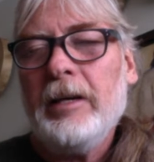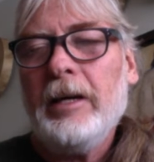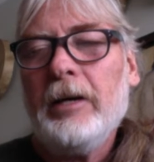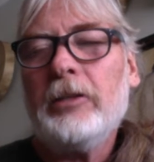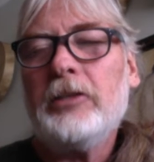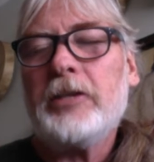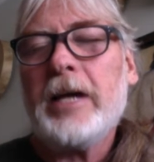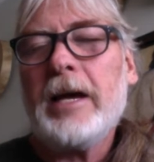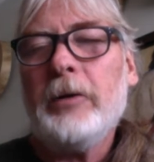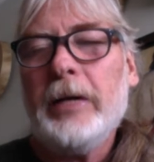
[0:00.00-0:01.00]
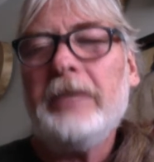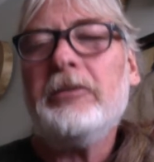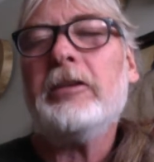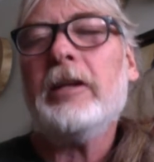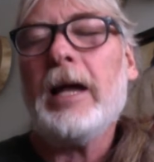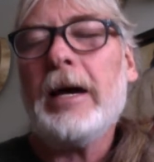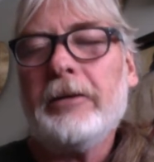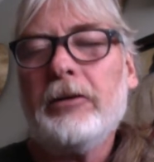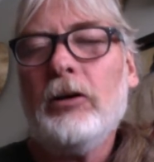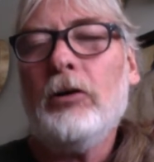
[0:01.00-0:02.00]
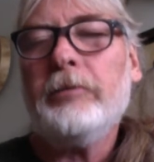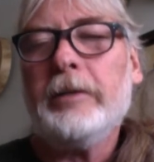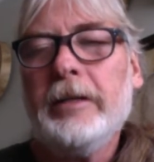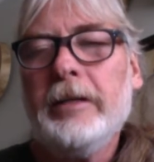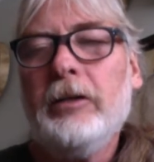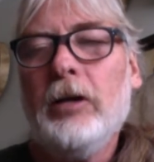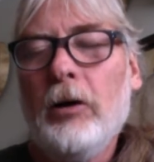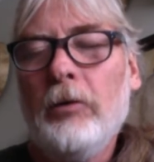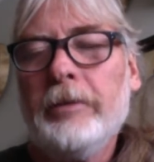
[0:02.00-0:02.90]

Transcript: held in shadow into the light over and over